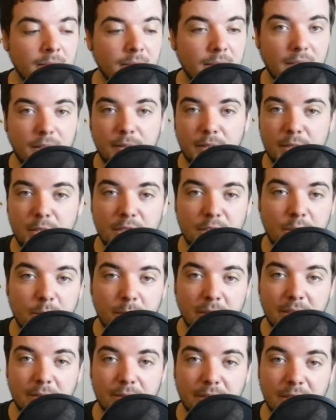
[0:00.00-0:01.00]
If you're just
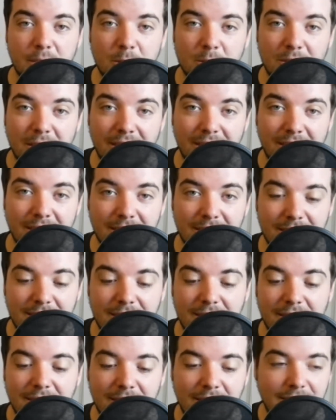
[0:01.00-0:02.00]
doing videos like
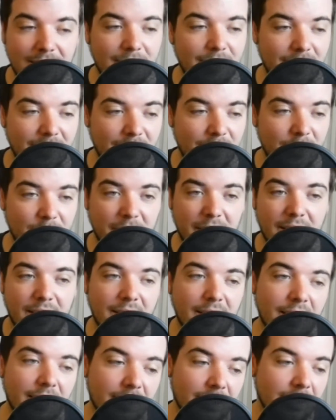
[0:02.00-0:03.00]
this is a great
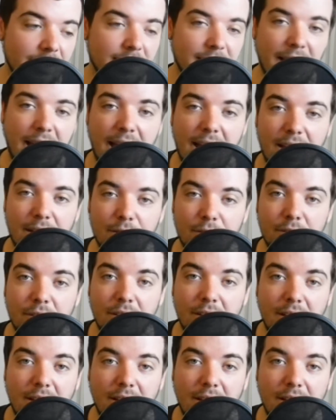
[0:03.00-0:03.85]
thing to have.